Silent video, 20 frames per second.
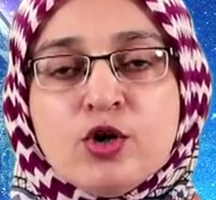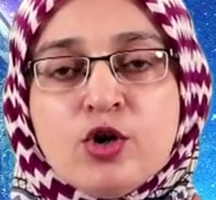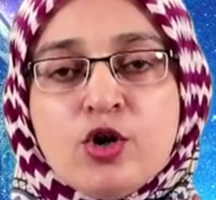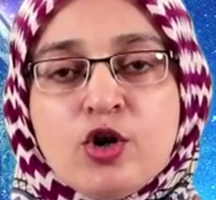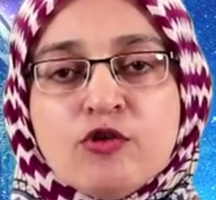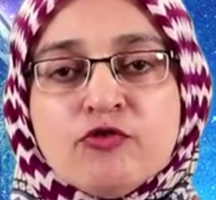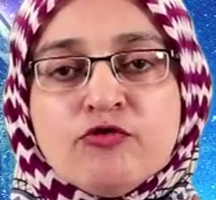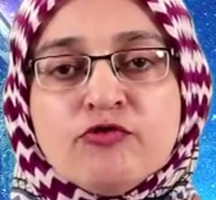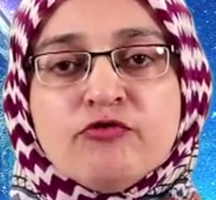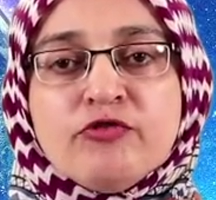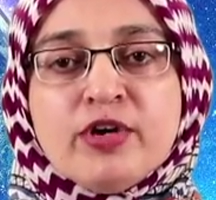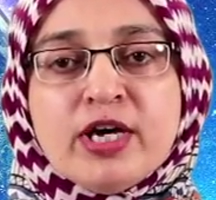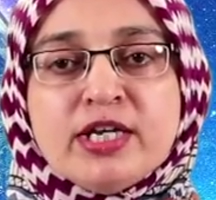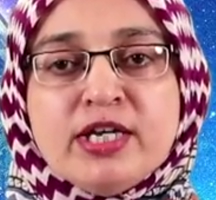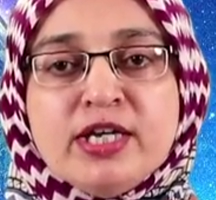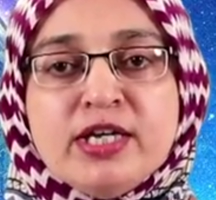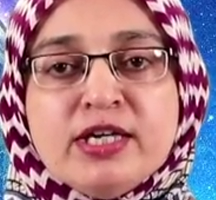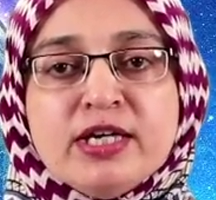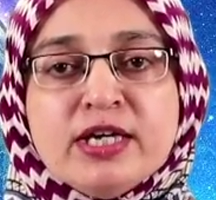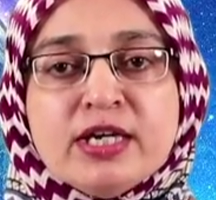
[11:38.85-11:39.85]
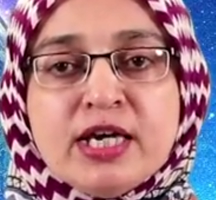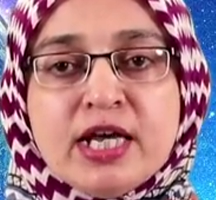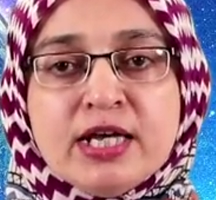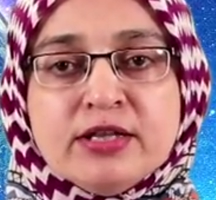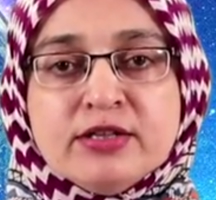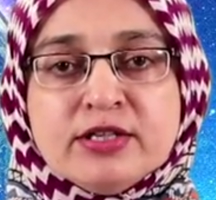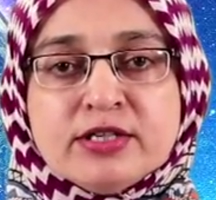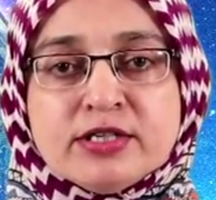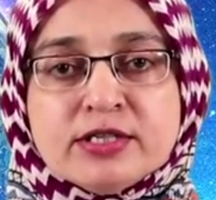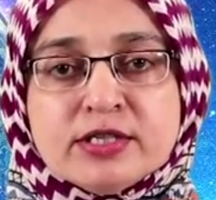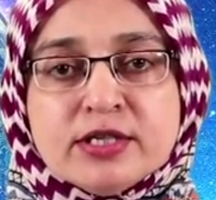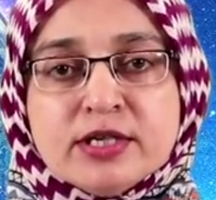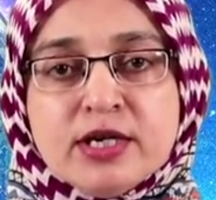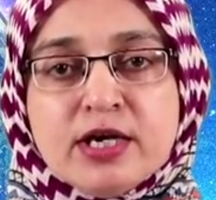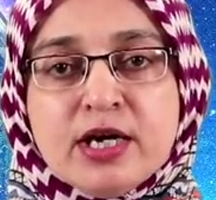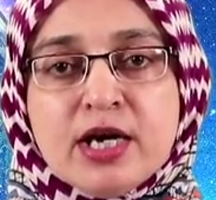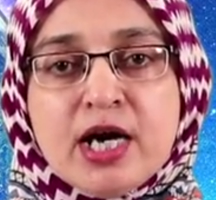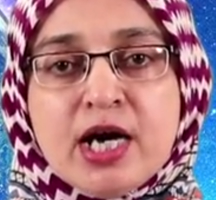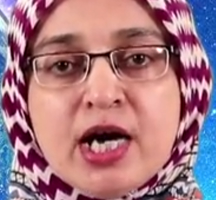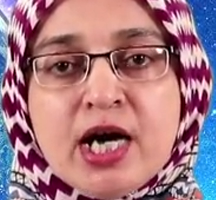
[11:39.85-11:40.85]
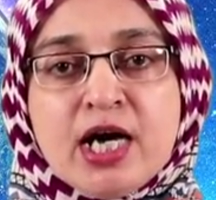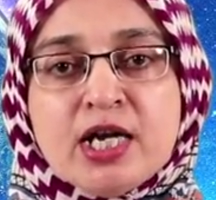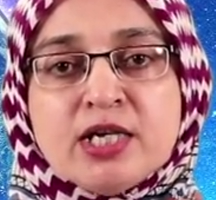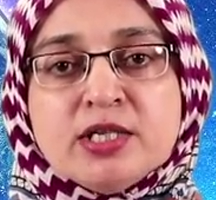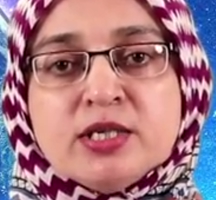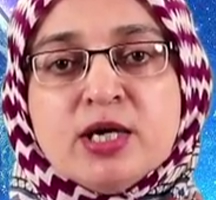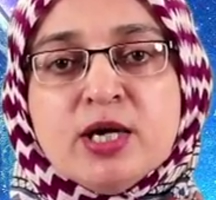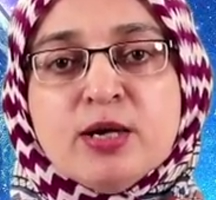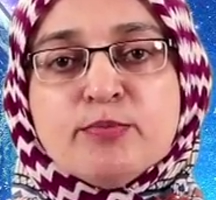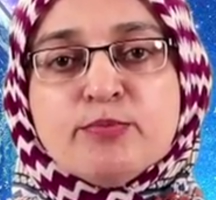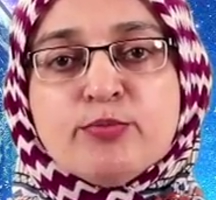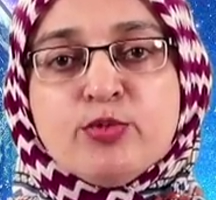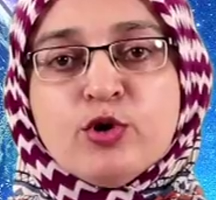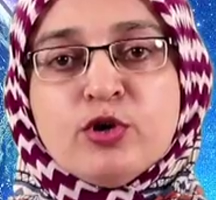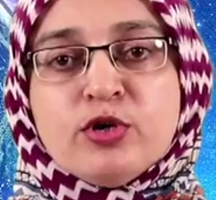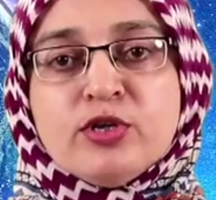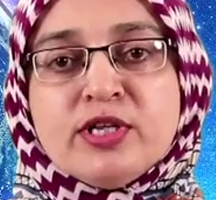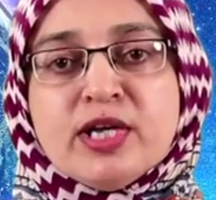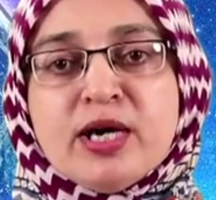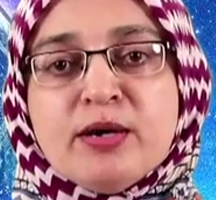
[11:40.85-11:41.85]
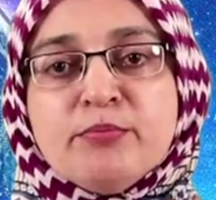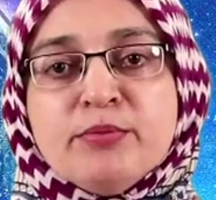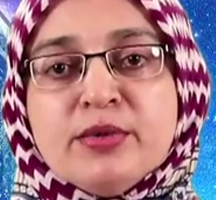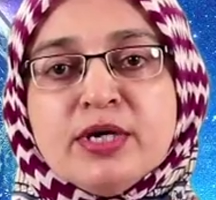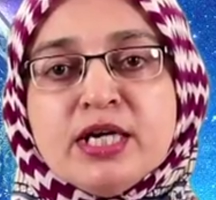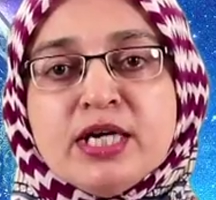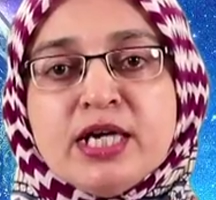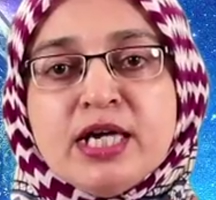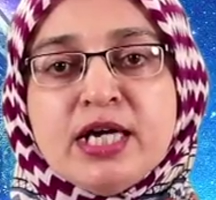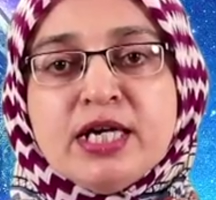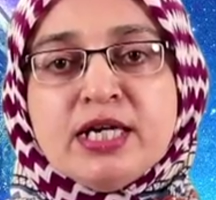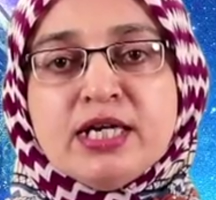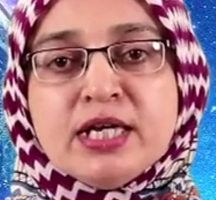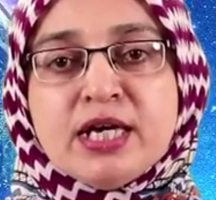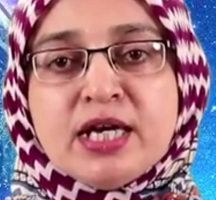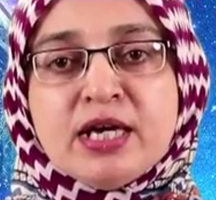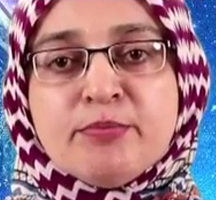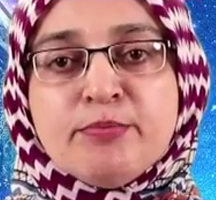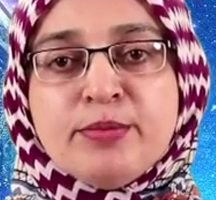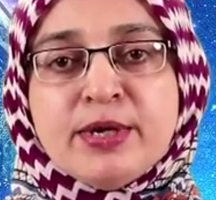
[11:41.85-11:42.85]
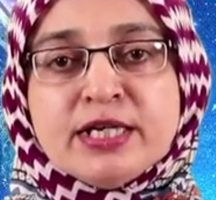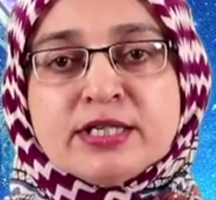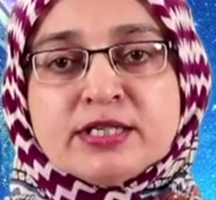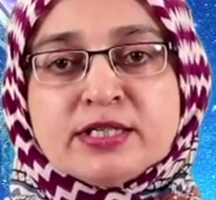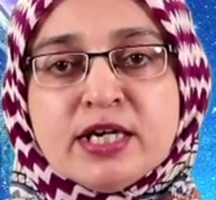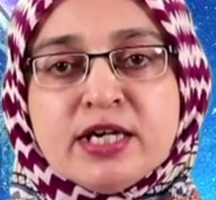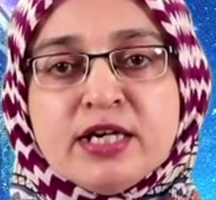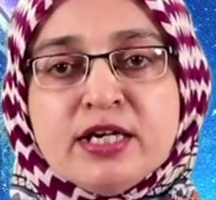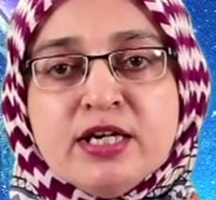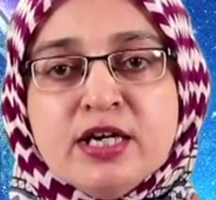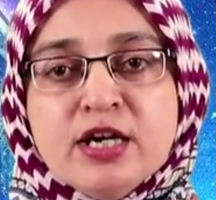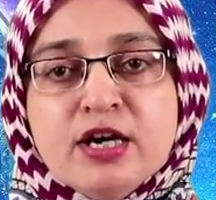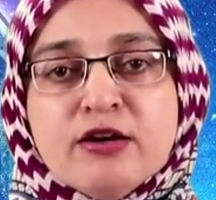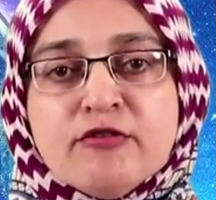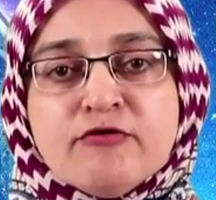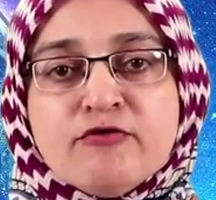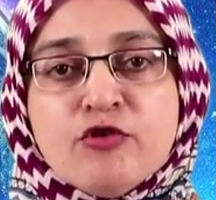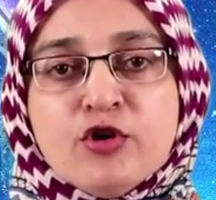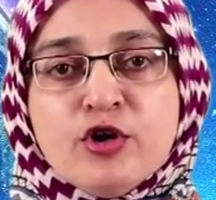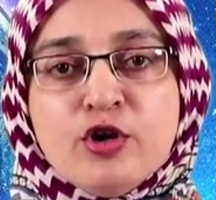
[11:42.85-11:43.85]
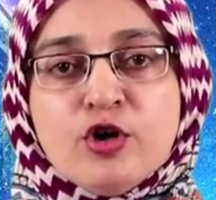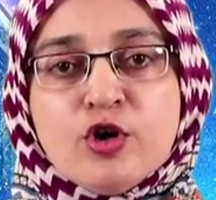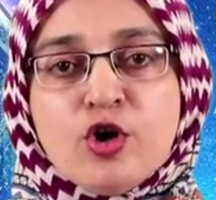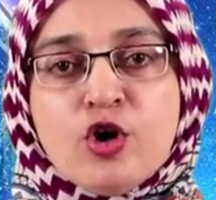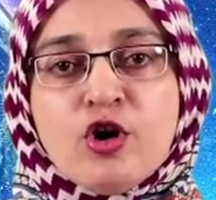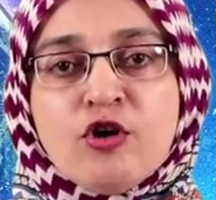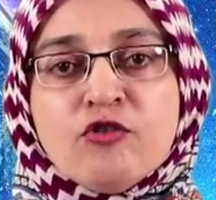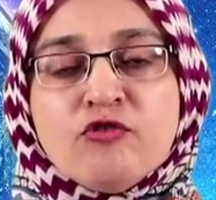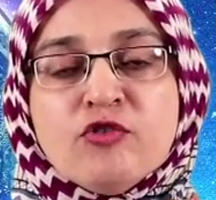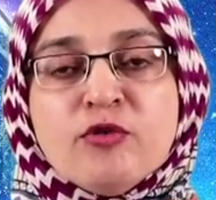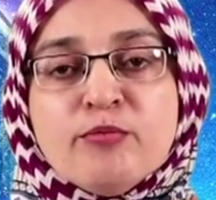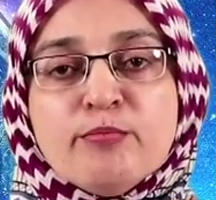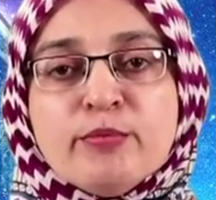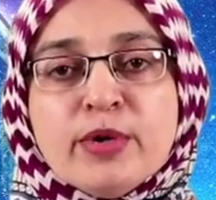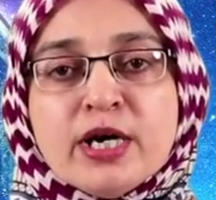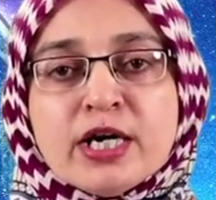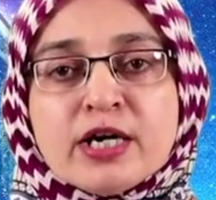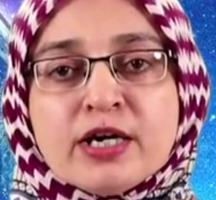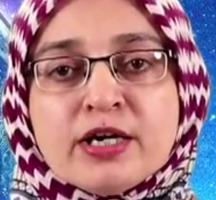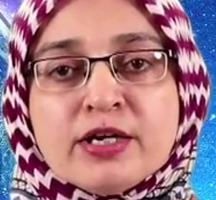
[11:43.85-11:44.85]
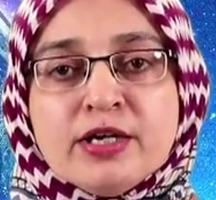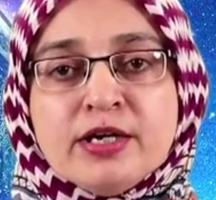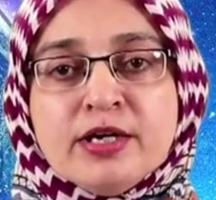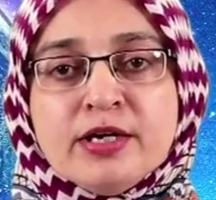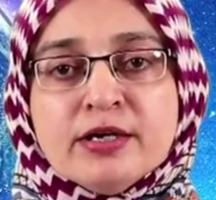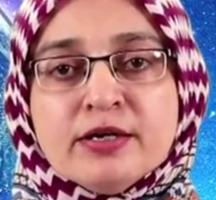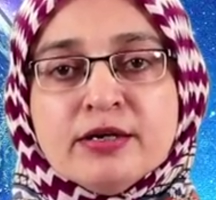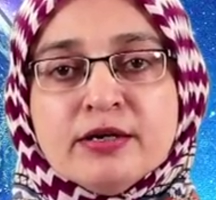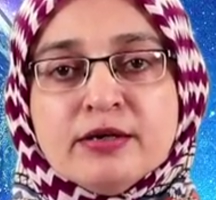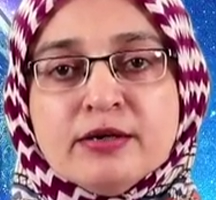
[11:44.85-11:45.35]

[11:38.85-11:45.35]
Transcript: of varying lengths and put them in a basin full of mercury.